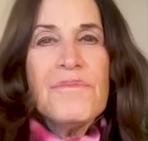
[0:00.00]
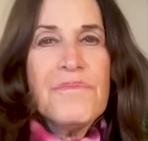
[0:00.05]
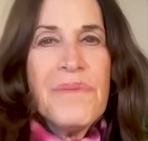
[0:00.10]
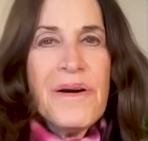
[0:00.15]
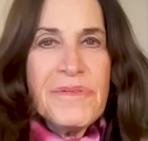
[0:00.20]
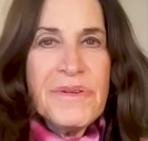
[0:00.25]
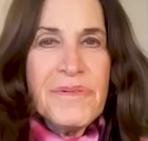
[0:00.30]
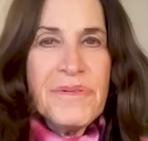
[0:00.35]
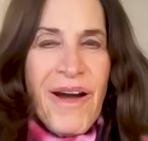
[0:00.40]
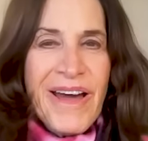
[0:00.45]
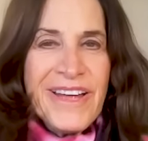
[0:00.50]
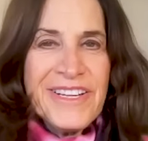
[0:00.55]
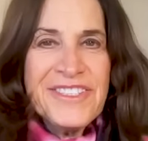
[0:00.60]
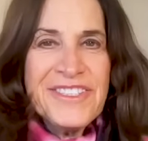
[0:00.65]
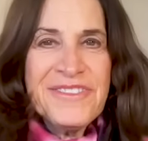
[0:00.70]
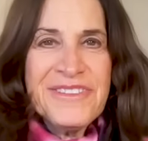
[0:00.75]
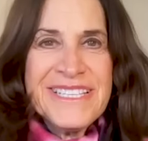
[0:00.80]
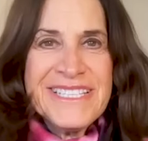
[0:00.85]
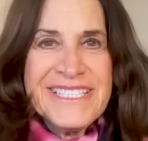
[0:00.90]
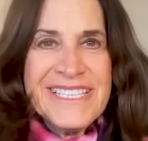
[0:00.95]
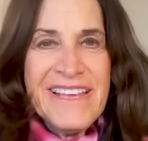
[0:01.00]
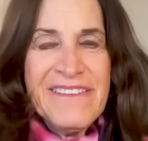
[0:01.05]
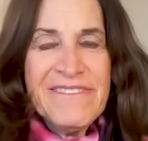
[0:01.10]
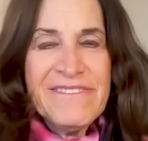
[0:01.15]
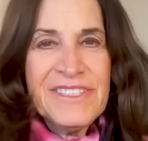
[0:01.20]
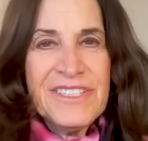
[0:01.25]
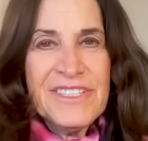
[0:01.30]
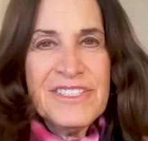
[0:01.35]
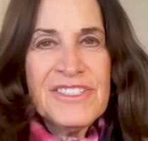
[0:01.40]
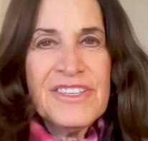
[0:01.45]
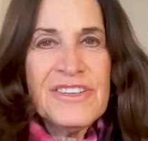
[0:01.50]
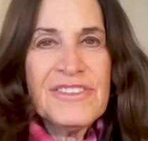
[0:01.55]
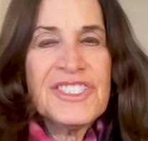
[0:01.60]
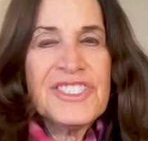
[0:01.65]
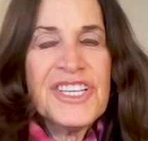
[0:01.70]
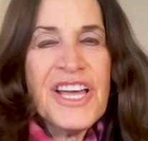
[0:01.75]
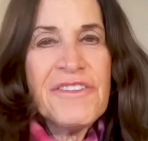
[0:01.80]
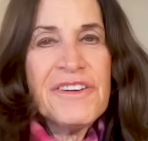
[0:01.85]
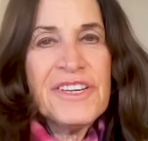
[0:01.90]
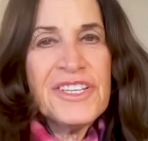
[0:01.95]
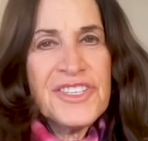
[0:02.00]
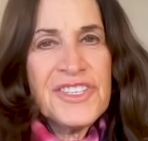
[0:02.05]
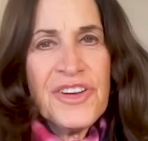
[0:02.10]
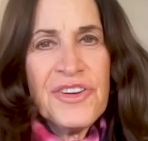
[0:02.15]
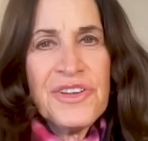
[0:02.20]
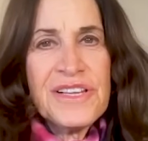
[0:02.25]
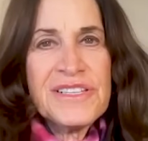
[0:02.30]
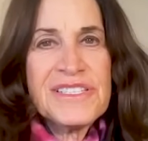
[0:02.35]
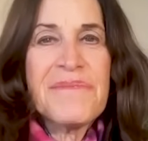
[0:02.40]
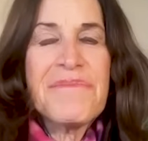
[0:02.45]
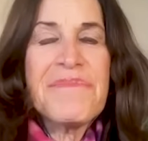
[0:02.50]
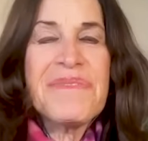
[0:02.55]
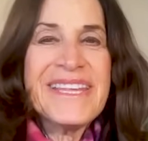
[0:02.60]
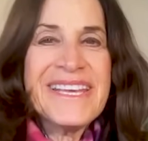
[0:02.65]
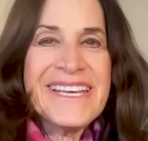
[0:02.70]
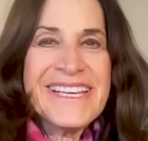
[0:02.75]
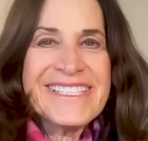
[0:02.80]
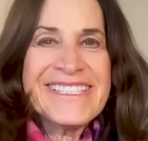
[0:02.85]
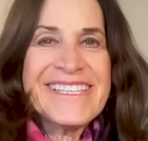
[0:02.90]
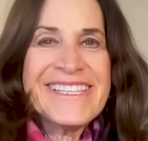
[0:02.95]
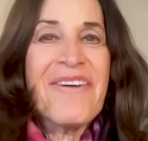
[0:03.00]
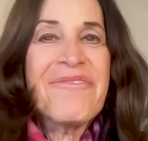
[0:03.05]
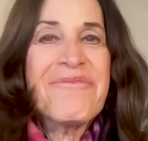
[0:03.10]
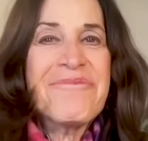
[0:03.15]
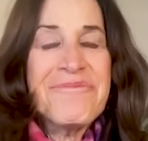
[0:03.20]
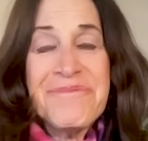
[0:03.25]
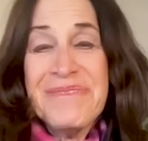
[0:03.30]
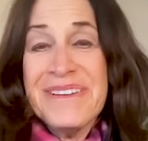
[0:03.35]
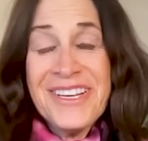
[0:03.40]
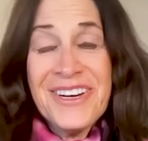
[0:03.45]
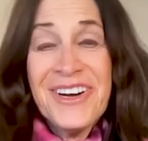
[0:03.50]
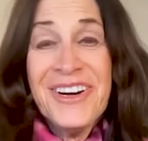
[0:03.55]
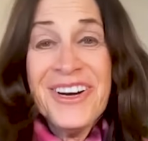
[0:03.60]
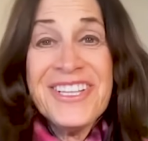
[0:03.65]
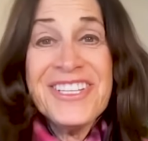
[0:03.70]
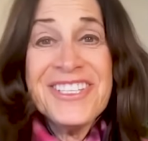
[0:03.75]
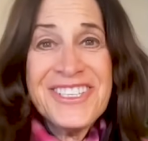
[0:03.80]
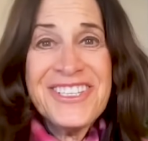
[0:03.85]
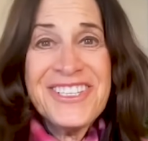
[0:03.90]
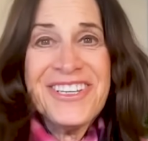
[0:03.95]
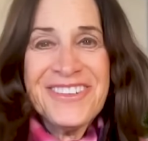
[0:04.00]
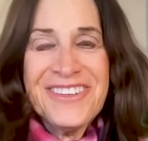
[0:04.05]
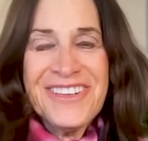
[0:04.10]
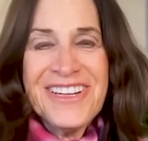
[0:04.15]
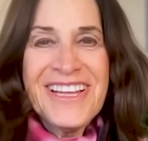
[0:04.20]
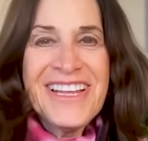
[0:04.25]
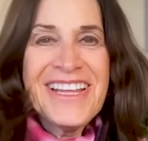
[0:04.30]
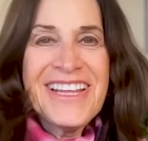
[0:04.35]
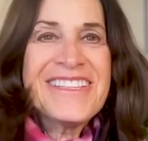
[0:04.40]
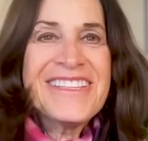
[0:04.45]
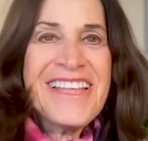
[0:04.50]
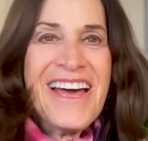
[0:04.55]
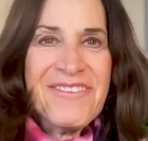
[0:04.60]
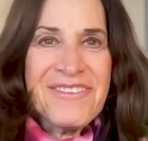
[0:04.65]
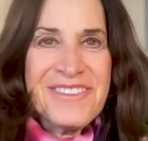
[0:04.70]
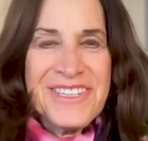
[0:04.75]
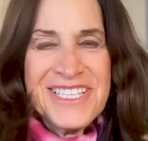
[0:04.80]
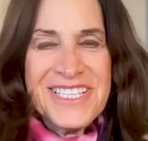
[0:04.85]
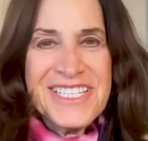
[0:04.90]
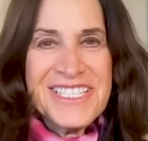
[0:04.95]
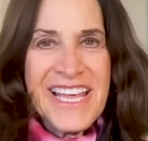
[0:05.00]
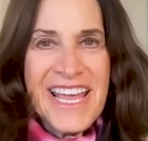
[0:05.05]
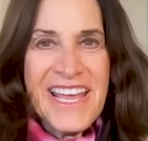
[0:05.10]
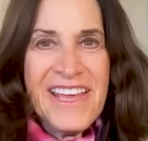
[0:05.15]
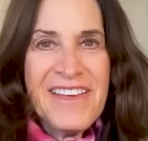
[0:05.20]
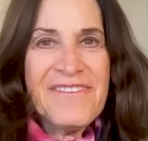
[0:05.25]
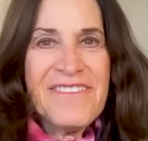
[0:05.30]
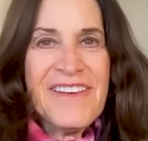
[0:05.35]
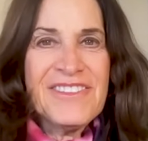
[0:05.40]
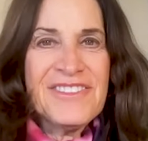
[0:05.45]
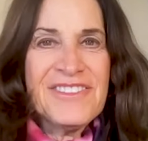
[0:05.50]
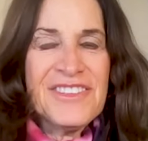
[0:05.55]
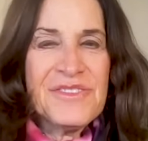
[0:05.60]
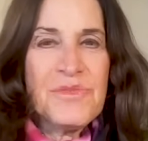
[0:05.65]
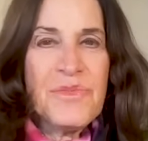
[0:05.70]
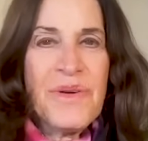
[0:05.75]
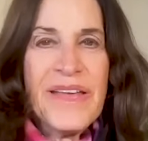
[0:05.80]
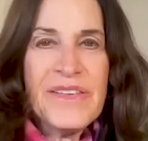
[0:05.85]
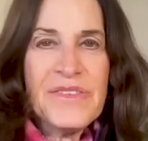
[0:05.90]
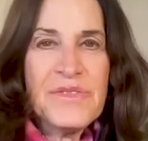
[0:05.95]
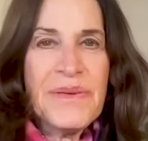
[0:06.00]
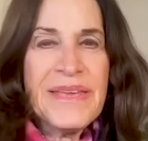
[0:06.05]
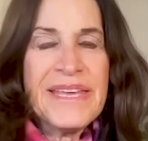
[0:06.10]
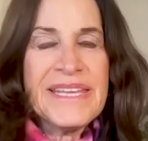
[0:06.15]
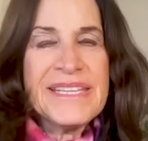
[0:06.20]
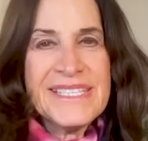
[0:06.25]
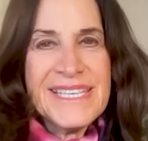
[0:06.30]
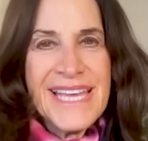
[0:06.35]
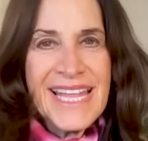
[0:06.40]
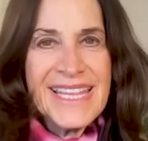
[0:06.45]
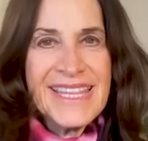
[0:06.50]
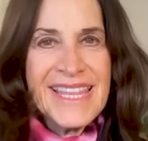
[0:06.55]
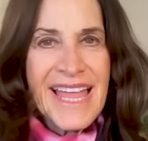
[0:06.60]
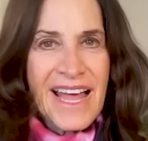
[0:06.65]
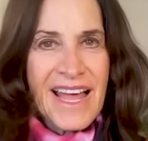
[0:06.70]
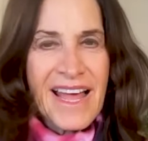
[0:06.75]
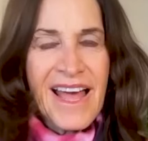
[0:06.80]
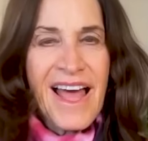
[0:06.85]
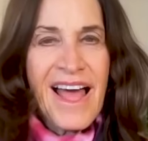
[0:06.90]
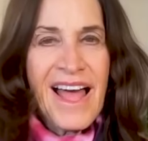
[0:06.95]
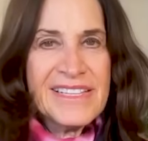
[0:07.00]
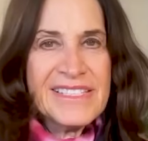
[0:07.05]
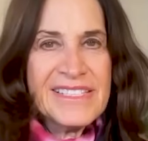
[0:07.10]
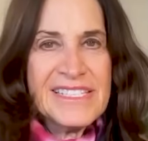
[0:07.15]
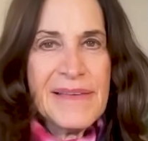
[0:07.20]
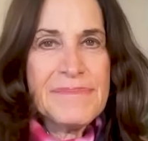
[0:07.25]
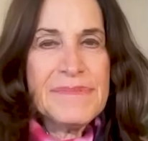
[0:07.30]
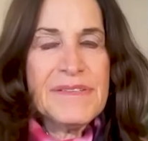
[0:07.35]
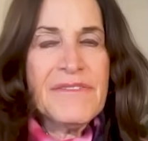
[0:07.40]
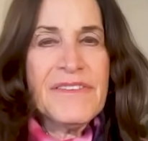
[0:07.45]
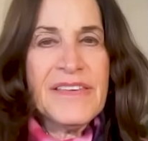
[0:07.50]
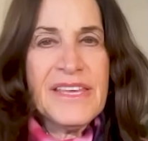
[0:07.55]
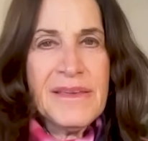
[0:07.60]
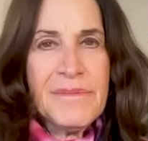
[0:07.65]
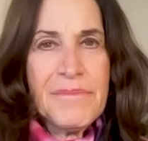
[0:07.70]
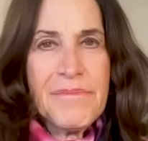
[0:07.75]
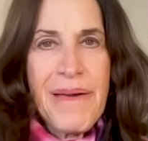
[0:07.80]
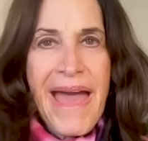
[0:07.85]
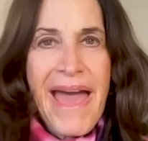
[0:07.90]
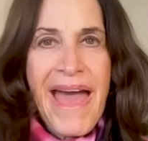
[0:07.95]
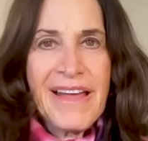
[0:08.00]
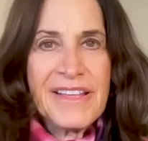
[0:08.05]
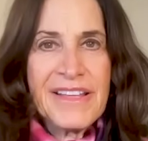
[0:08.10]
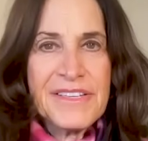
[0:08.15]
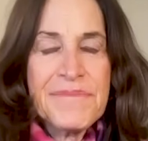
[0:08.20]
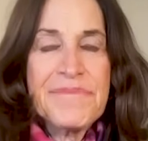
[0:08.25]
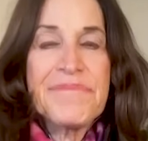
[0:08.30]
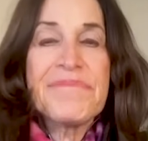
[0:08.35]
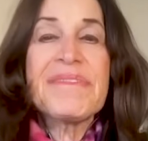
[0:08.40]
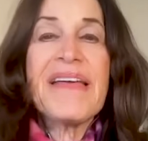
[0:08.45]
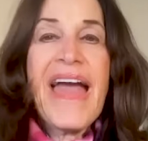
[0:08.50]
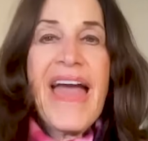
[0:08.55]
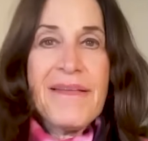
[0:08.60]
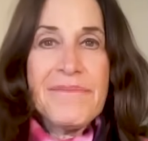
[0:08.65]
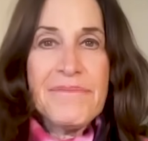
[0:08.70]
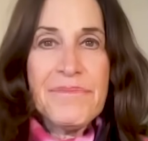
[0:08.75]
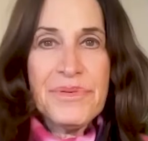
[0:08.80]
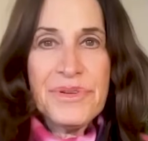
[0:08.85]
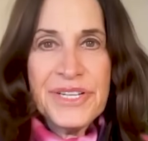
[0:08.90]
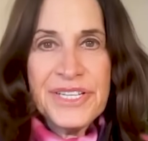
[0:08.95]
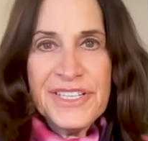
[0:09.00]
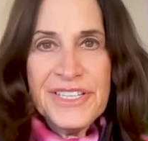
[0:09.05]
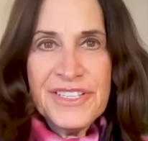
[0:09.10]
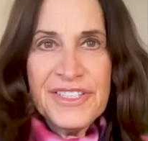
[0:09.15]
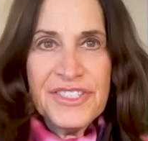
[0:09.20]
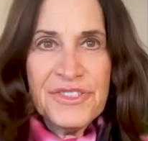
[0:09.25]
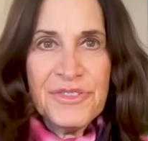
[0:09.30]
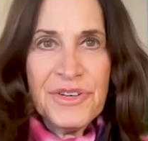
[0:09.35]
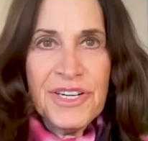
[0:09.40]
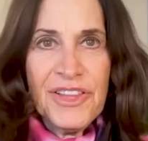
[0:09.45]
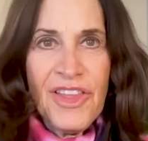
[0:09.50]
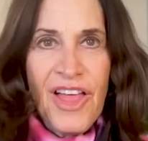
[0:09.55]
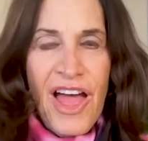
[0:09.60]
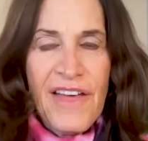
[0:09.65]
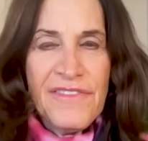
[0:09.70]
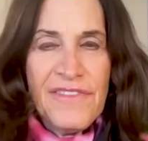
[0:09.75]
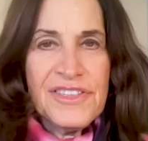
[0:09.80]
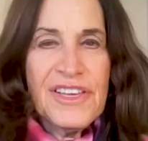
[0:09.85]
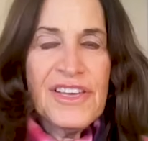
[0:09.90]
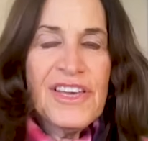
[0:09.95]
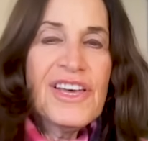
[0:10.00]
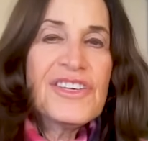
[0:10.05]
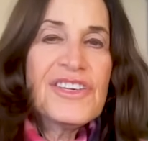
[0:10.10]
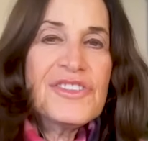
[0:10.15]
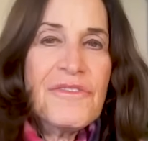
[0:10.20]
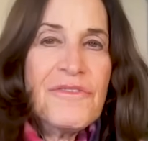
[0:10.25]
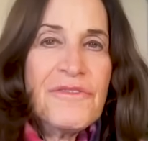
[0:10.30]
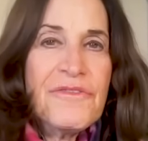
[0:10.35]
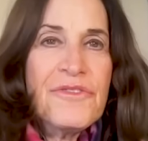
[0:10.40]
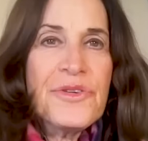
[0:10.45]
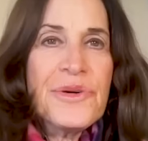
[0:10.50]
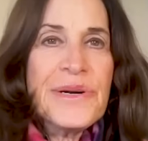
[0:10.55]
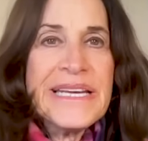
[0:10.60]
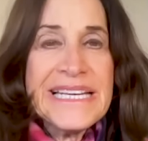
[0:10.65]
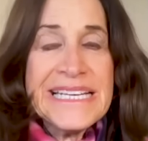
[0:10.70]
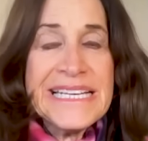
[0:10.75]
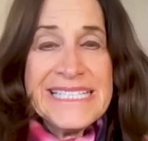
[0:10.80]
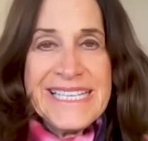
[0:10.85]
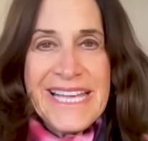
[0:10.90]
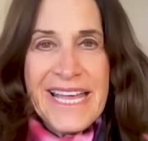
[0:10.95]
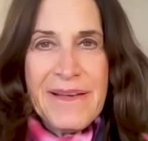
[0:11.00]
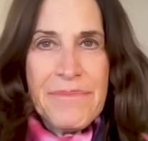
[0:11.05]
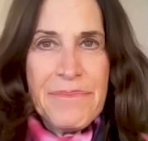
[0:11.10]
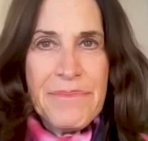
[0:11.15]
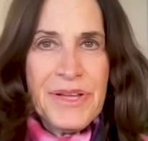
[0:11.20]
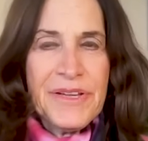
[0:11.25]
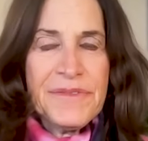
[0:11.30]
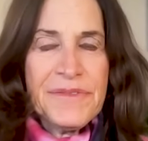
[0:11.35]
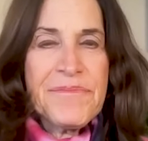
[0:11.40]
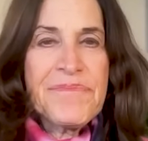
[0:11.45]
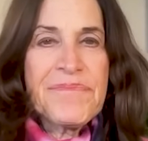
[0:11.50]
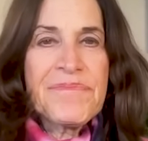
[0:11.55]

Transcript: but we want to do it safely. So Sherri showed us some things that we could do that were safe and just ways we can take that concept of impact and put it into our lives. So for example,